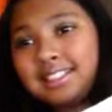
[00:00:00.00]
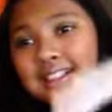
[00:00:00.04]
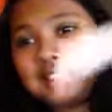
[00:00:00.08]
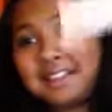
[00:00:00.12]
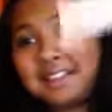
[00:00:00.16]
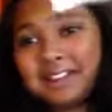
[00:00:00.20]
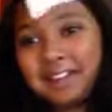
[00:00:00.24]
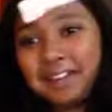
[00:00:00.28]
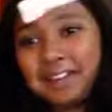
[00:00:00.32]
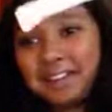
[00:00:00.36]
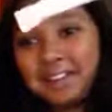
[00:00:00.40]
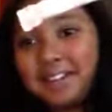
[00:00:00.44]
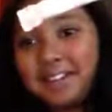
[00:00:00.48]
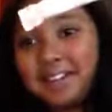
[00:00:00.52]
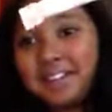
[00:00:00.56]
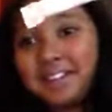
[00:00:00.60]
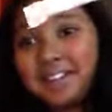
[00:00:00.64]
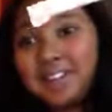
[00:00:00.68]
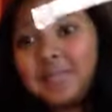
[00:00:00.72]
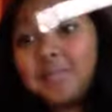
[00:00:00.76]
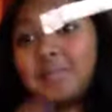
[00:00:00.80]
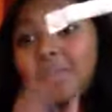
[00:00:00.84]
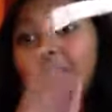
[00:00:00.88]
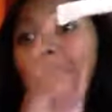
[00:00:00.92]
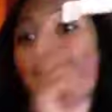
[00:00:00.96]
whatever.
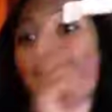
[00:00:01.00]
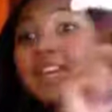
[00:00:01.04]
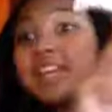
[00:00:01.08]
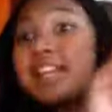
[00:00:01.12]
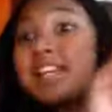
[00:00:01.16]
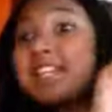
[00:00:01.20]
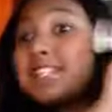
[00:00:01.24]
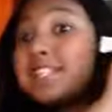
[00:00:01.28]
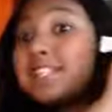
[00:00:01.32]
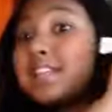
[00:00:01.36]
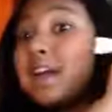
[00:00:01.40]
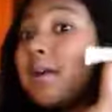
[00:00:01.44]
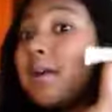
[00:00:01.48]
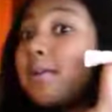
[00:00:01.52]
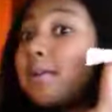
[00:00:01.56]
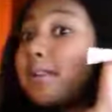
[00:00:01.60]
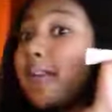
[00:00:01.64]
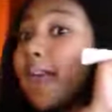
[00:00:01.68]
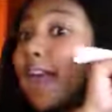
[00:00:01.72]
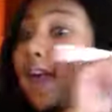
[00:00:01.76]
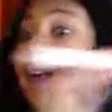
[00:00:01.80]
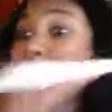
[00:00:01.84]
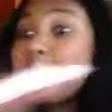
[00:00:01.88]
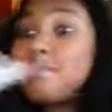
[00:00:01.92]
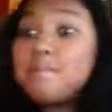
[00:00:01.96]
So, yeah.
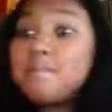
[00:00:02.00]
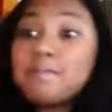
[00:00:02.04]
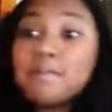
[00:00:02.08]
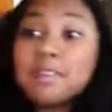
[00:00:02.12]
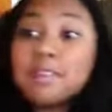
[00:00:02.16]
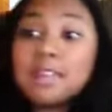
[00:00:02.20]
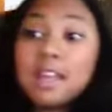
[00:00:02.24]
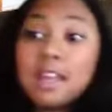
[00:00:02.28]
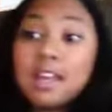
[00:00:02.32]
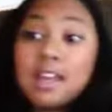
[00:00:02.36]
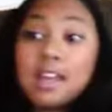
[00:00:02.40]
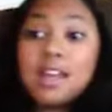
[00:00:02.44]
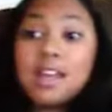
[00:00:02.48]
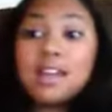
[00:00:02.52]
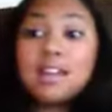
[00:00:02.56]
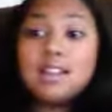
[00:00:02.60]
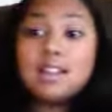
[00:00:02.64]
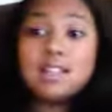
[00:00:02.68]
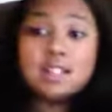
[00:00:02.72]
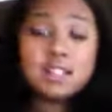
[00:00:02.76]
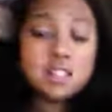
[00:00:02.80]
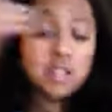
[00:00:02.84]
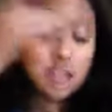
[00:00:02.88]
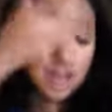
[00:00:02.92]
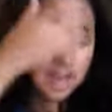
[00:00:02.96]

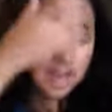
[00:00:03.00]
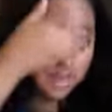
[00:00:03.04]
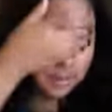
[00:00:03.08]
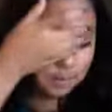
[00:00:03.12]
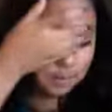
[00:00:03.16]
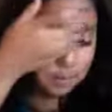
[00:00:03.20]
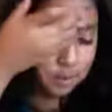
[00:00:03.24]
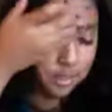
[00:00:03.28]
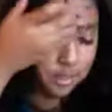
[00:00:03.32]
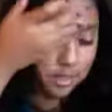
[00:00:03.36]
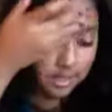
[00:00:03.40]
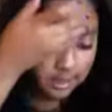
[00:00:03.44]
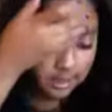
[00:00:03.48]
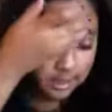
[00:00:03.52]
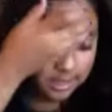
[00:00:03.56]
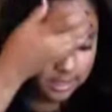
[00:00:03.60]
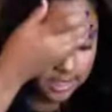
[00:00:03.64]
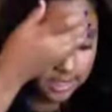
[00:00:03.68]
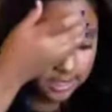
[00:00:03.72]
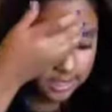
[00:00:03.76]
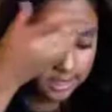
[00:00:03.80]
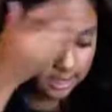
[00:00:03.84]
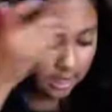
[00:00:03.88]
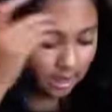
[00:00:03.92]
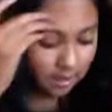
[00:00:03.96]
Sorry, I'm just, like,
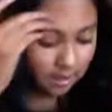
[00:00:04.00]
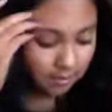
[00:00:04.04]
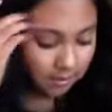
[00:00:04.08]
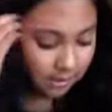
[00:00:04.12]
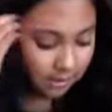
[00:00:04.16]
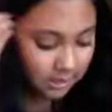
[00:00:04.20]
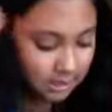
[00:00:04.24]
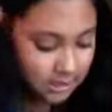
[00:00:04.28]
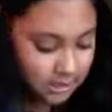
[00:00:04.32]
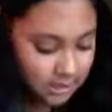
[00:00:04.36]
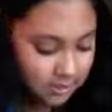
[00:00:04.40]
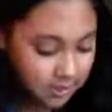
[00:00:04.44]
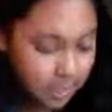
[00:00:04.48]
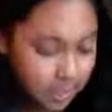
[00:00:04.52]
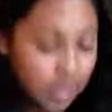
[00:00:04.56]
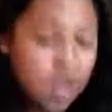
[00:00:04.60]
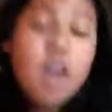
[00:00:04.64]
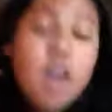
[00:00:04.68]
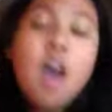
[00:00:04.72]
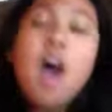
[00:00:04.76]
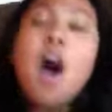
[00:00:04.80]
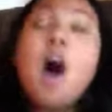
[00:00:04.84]
dazing off at the TV.